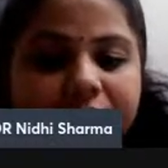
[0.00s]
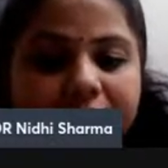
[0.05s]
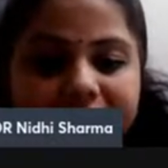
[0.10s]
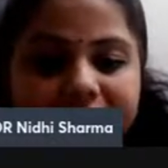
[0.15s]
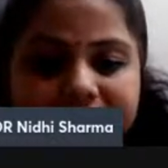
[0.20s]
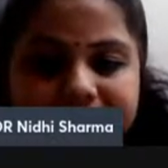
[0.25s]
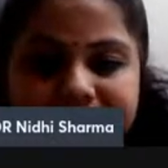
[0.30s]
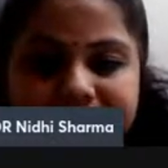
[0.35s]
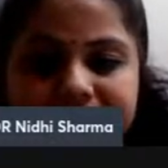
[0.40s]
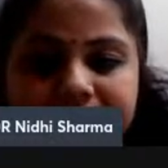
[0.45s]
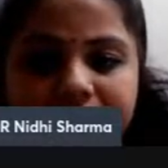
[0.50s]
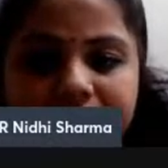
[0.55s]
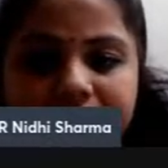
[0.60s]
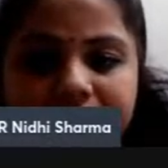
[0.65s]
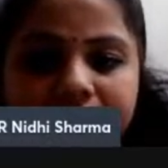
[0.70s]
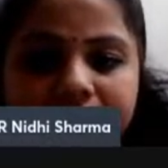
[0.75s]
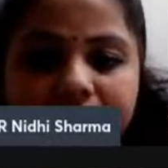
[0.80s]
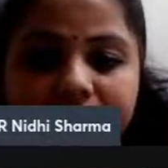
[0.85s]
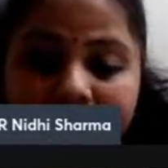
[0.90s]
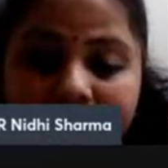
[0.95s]
rights.
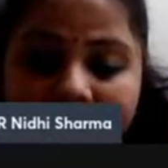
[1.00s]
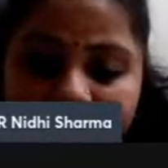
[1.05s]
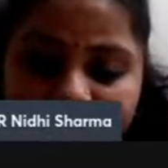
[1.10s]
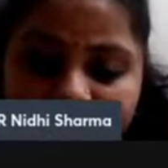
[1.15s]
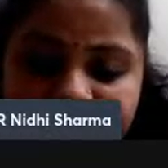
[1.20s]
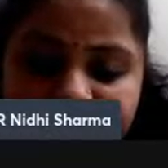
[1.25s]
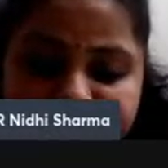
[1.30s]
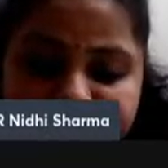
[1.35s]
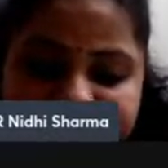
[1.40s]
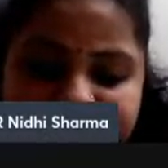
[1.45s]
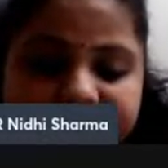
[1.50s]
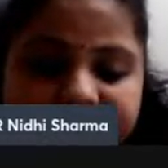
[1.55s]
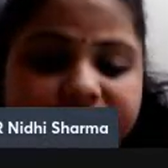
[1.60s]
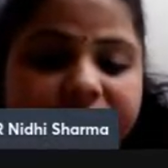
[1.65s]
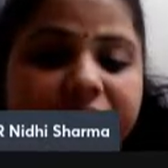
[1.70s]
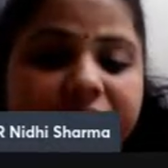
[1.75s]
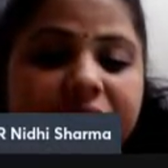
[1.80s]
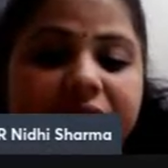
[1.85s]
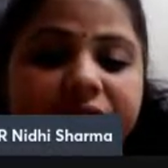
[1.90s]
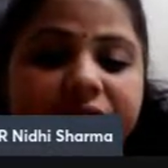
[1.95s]
And
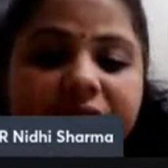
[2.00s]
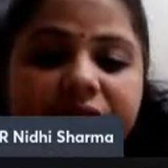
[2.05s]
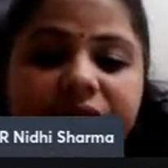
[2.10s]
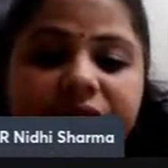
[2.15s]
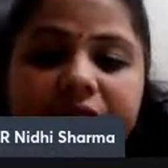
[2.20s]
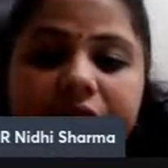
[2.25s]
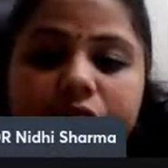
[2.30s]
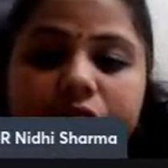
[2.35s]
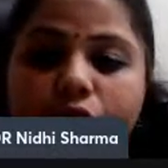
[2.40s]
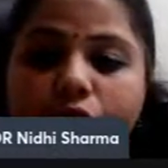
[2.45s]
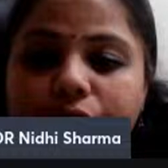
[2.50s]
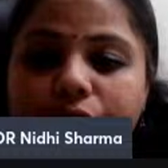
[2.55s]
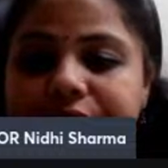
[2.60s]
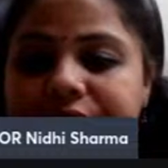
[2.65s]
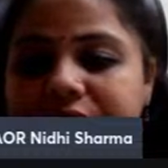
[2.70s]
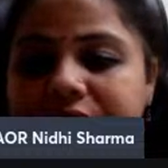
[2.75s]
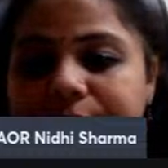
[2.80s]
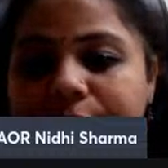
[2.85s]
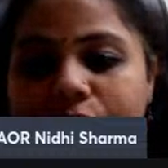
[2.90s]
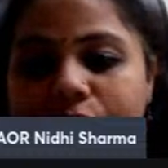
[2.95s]
specifically, when we are talking
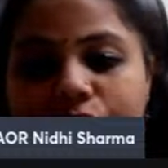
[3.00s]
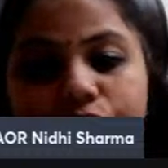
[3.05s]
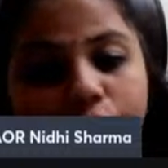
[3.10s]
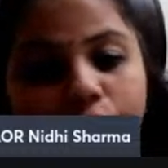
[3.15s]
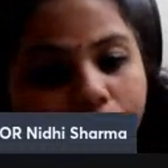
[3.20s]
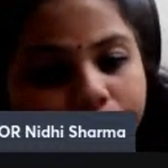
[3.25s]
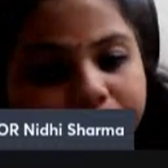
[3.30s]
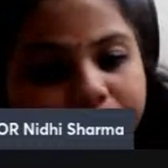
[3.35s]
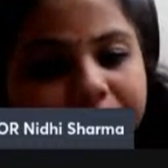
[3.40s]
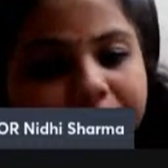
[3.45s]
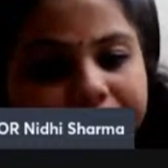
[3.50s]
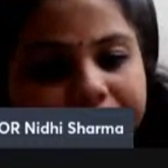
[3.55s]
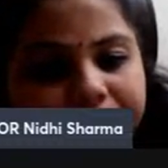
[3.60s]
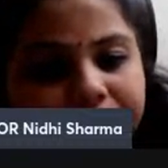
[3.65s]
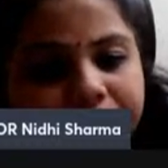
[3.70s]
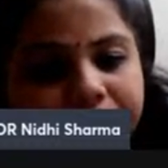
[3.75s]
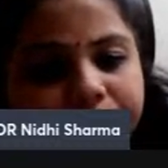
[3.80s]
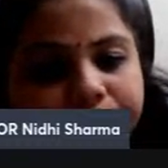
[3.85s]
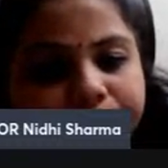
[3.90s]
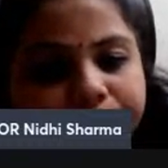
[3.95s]
about
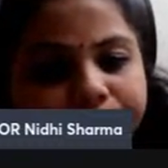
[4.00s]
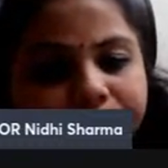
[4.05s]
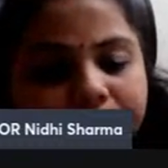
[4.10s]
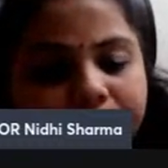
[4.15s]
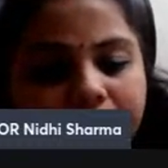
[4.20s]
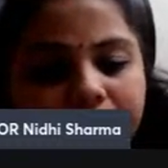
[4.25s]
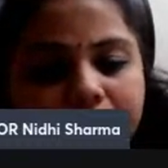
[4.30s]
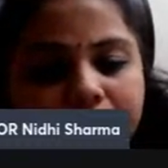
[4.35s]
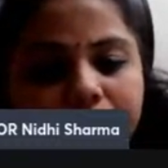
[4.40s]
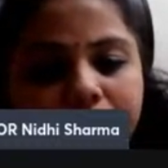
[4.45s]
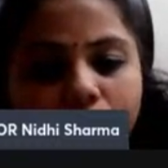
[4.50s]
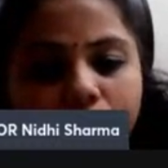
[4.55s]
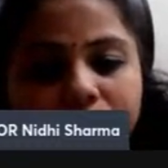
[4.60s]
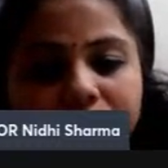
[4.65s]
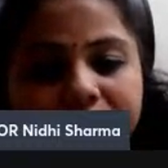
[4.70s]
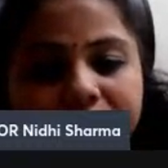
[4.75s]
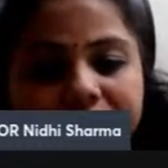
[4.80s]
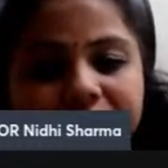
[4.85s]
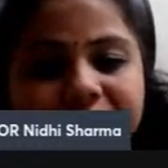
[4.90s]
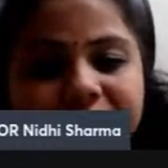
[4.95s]
copyright, now
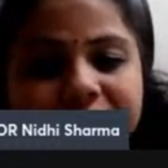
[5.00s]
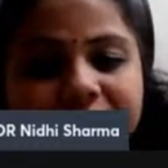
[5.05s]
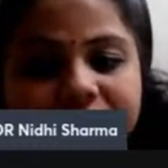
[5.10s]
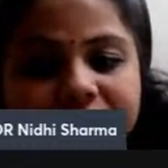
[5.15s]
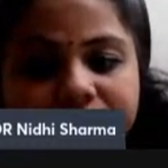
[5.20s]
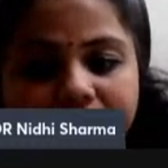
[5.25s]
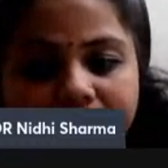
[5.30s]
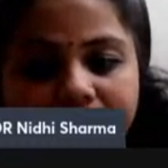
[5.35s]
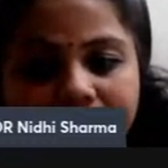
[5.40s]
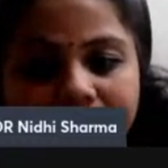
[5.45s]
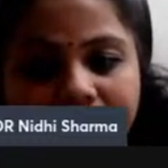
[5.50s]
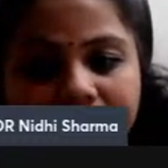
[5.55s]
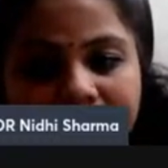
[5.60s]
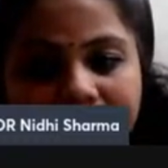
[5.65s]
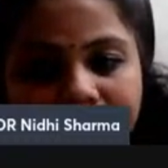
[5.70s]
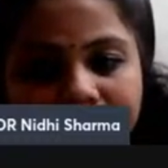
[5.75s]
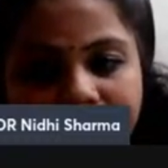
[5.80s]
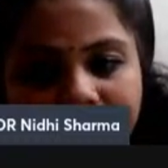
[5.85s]
there is a